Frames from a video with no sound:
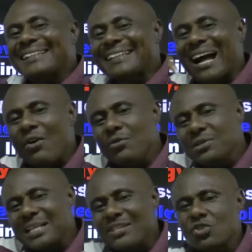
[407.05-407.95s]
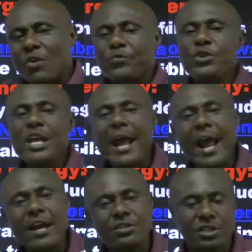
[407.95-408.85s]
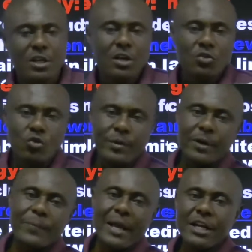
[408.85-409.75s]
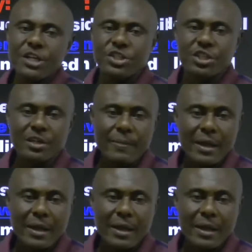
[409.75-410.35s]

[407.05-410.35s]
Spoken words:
thousands of years to be replenished.